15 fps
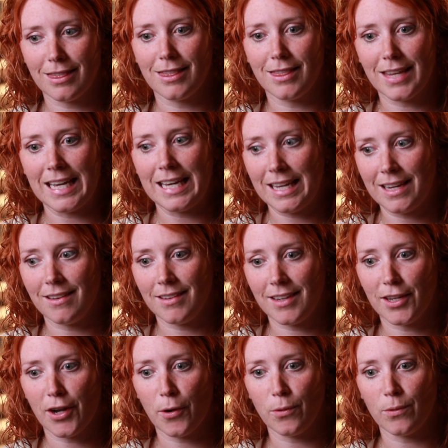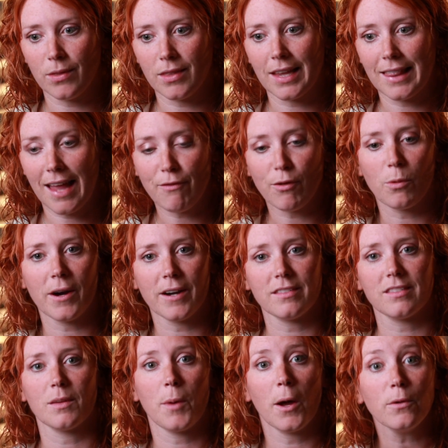the level where
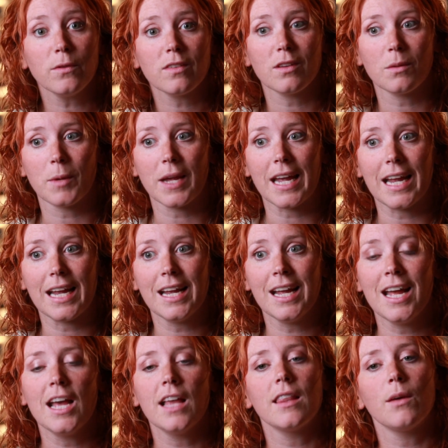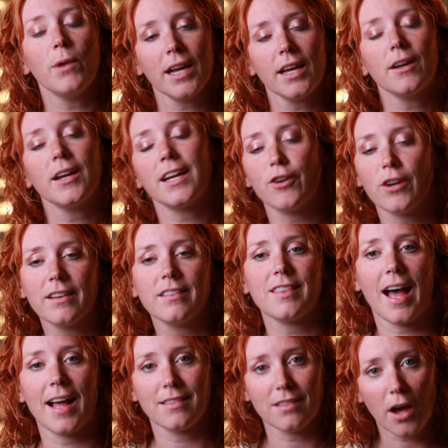it's supposed to be, then we're going to increase
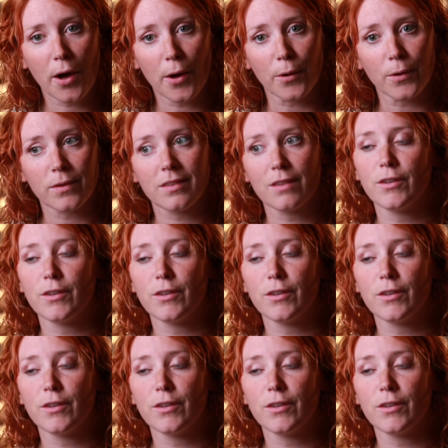that dose.